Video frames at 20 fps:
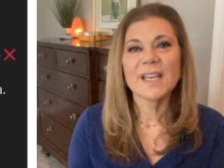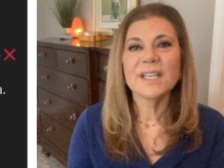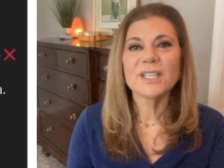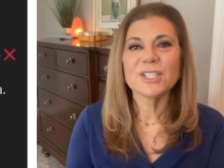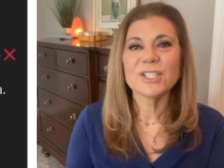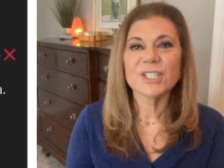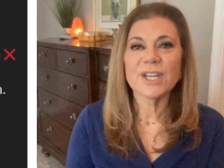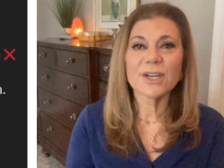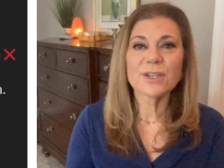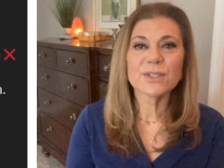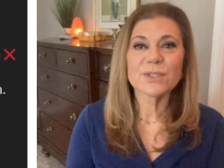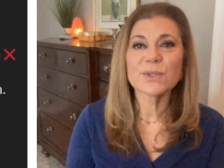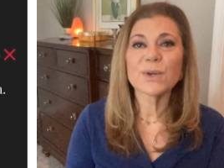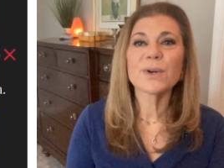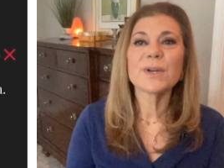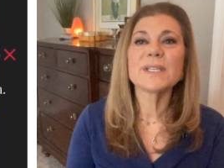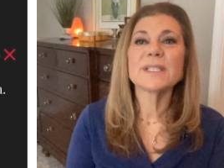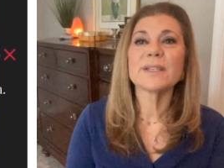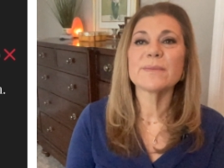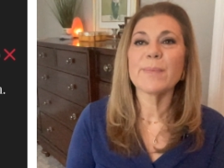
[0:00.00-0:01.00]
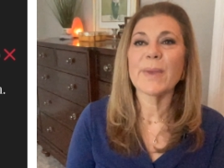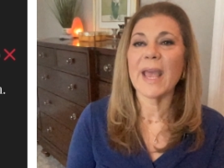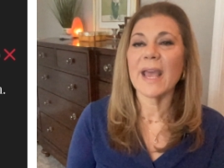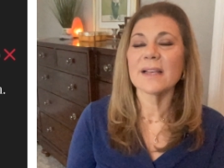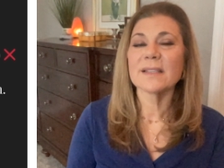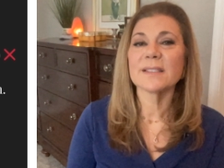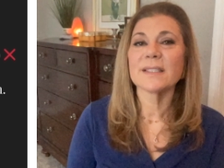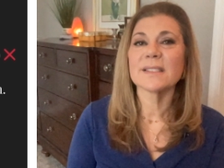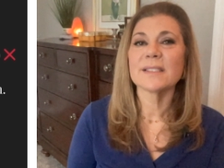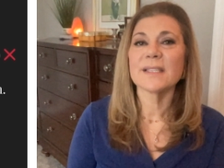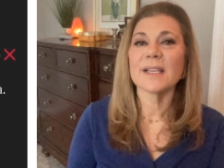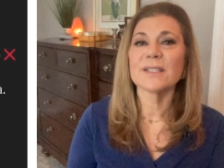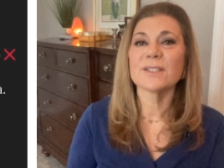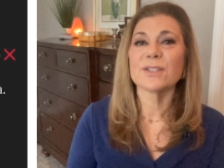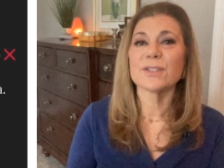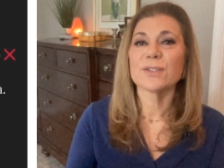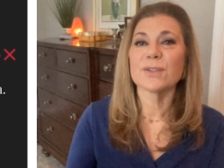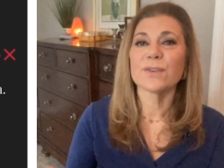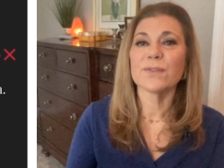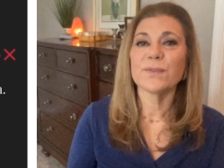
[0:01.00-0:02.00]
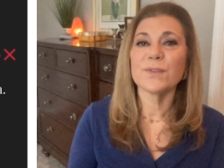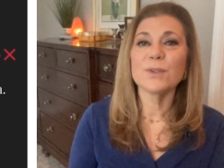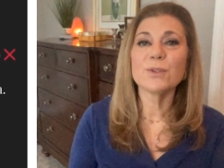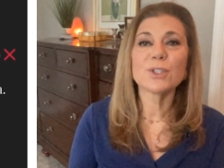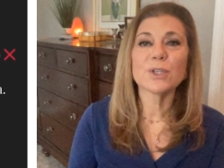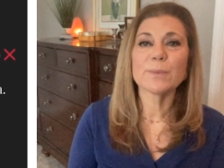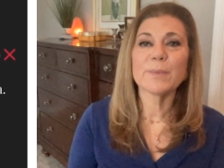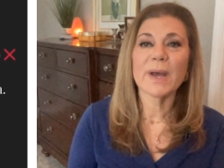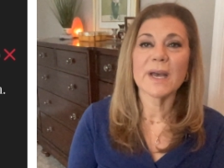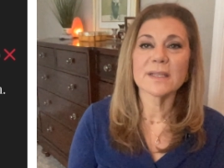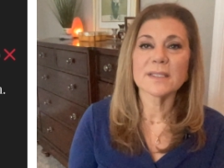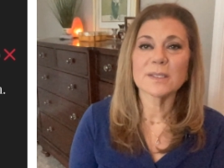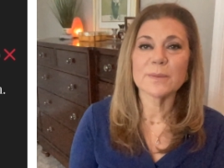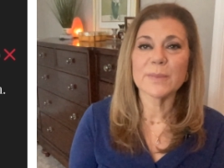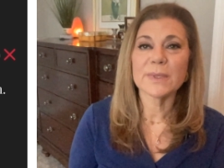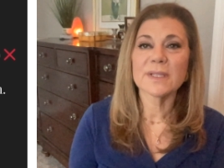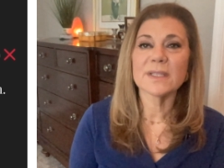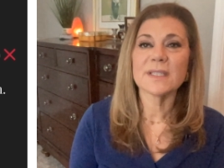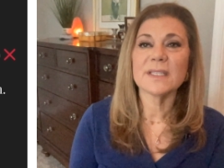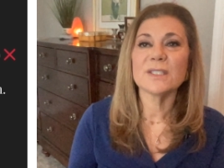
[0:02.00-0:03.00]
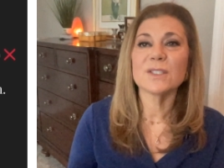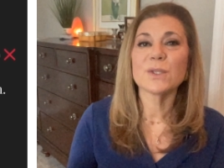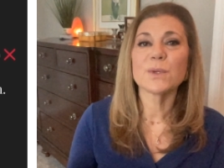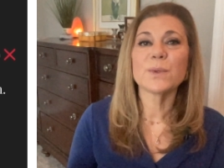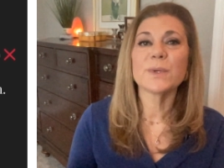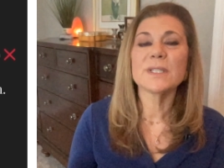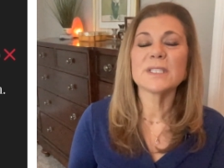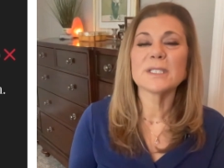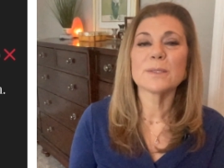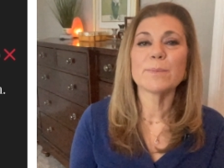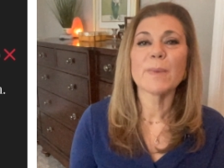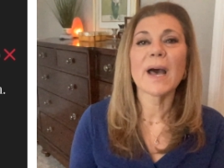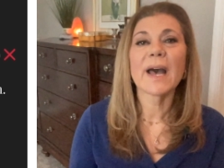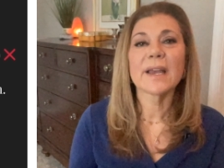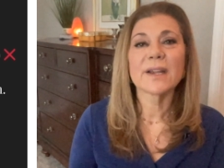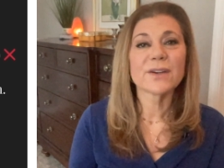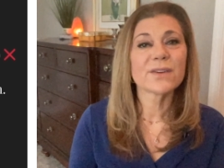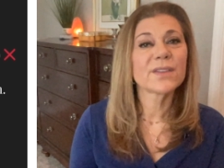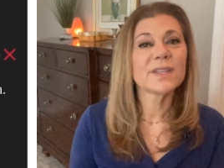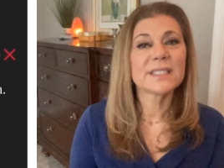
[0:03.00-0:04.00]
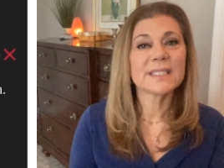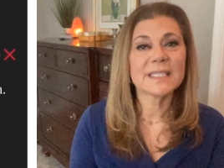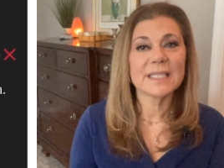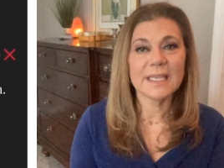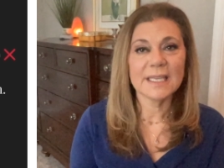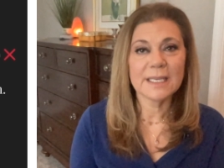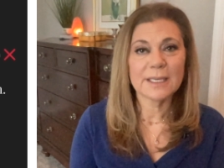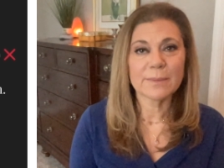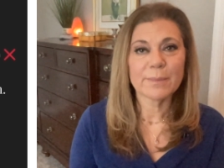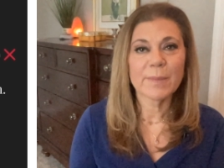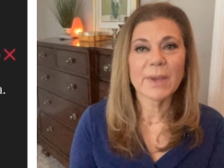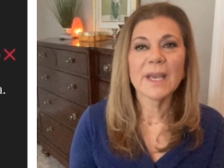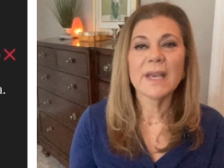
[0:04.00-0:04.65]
Share stories of past successes or future possibilities to inspire the team.